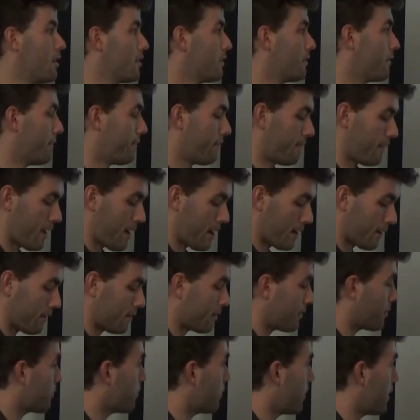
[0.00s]
The fact
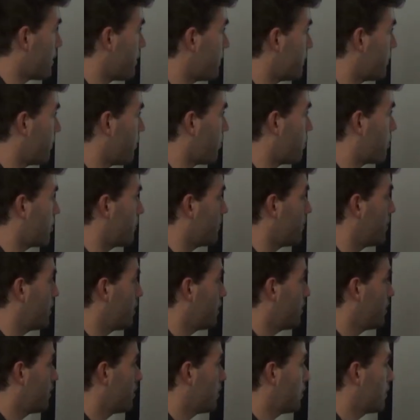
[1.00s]
that the waveform,
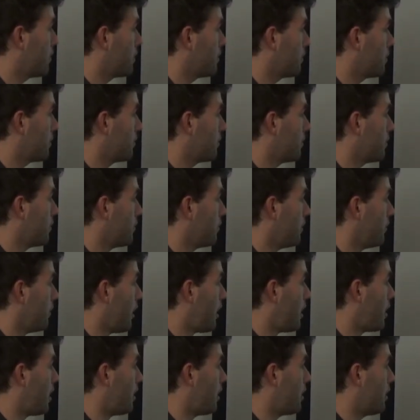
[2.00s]

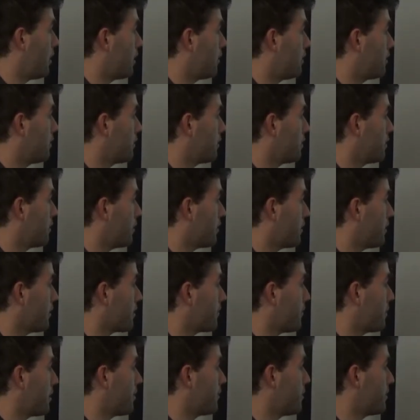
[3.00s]
I think
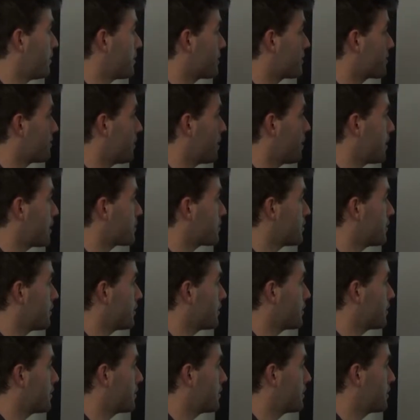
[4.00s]
it might have been this way, actually.
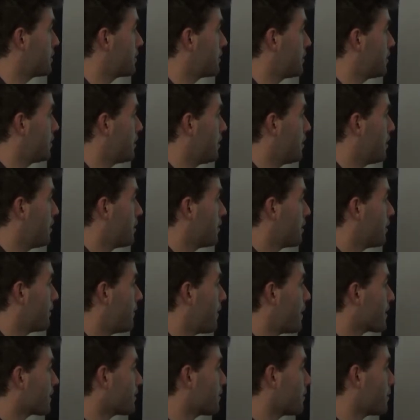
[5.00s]
The
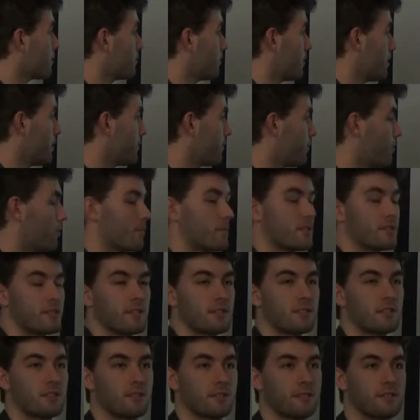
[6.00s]
fact that the waveform is
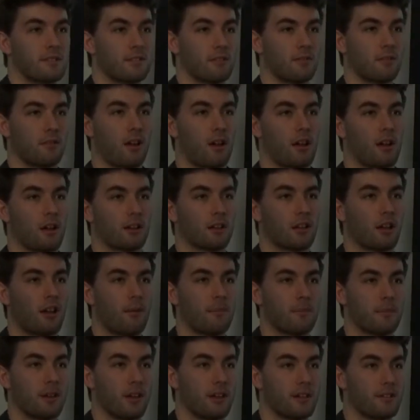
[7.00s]
just a
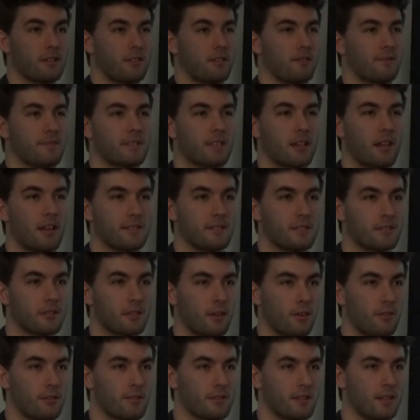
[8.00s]
combination of sines and
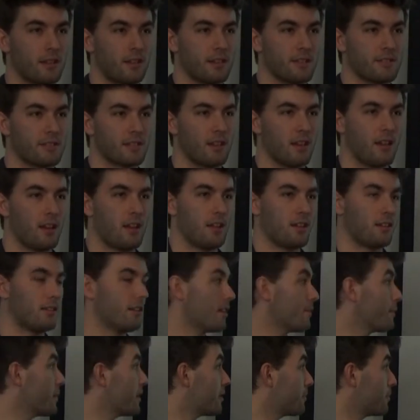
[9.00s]
cosines
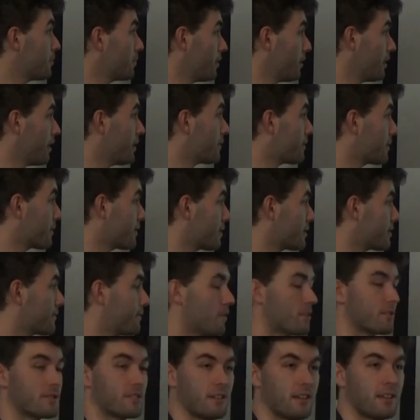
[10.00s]
led me to believe that this
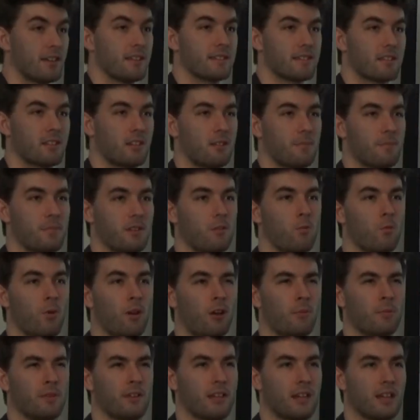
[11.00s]
function is going to be
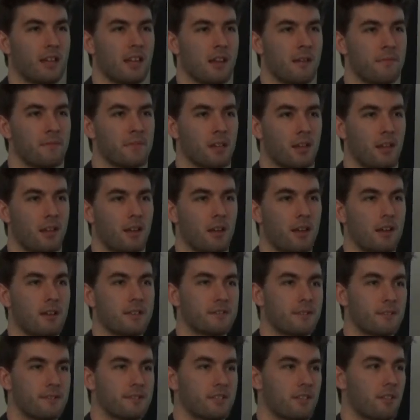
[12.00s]
well-behaved,
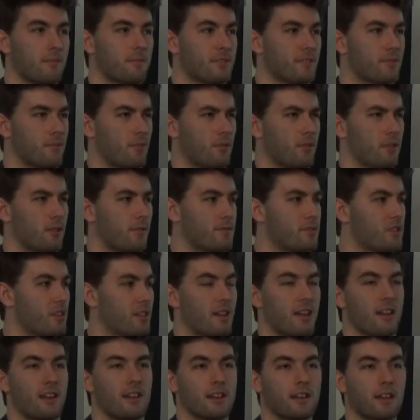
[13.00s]
so some sort of
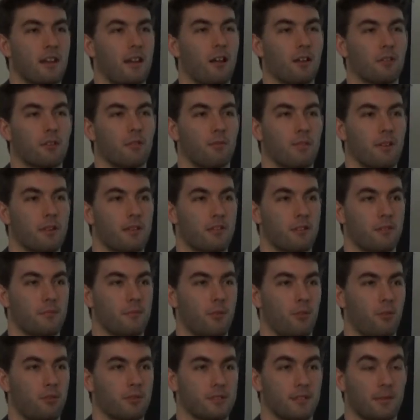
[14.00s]
genetic
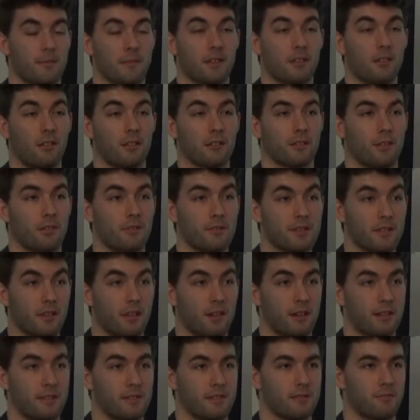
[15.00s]
algorithm or something along those
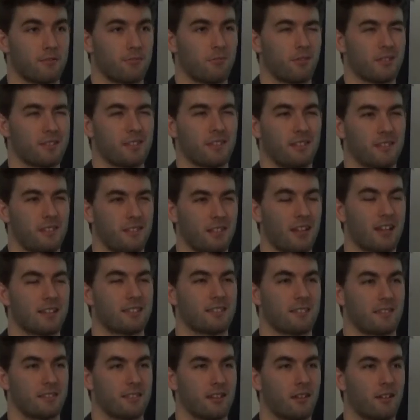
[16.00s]
lines wasn't
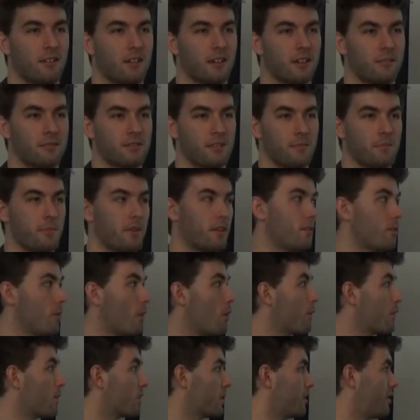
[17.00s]
necessary. It was a bit
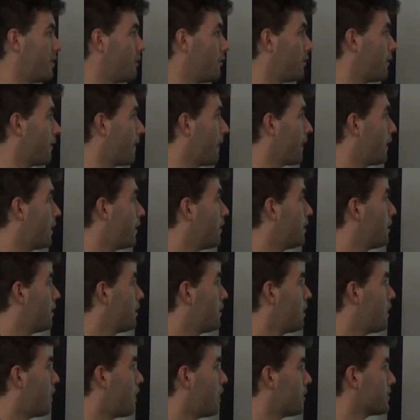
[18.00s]
overkill.
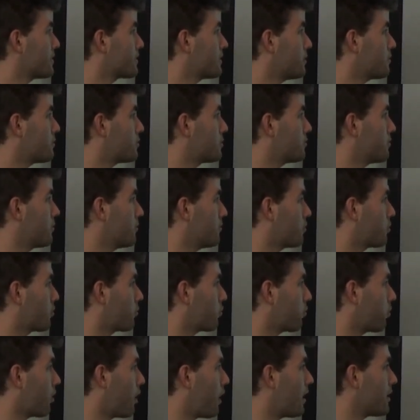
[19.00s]
I also
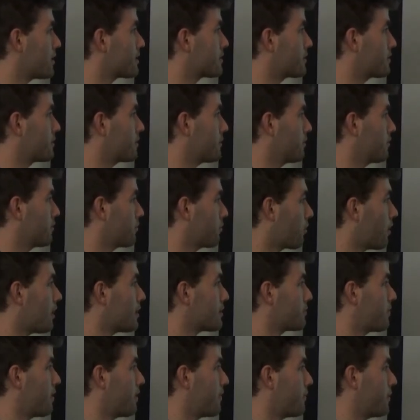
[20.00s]

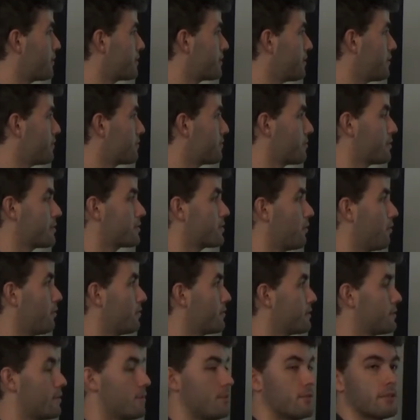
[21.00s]
cross-referenced those
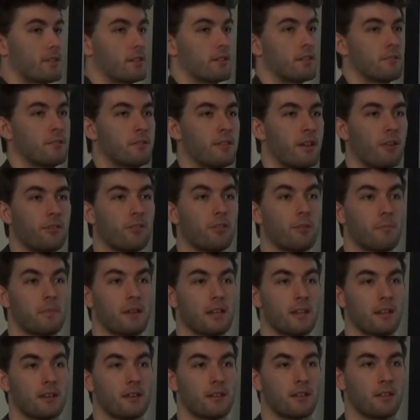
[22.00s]
results using
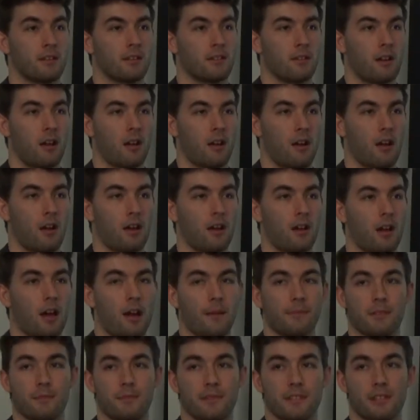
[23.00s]
Nelder-Mead
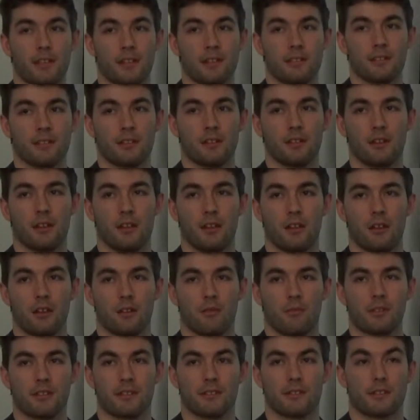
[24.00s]
optimization,
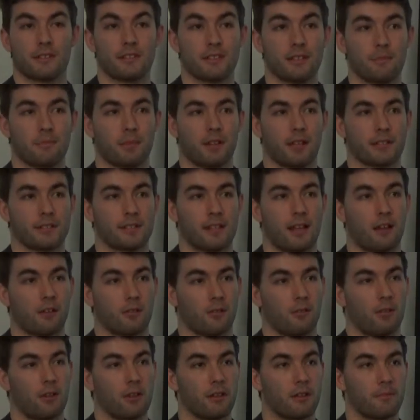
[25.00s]
which is a simplex
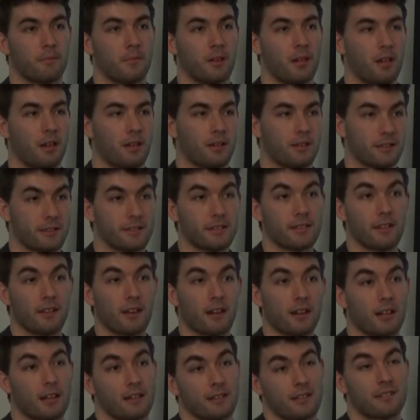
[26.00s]
algorithm, to see that
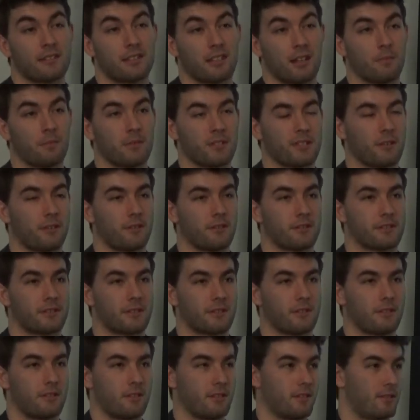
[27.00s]
I got the same results.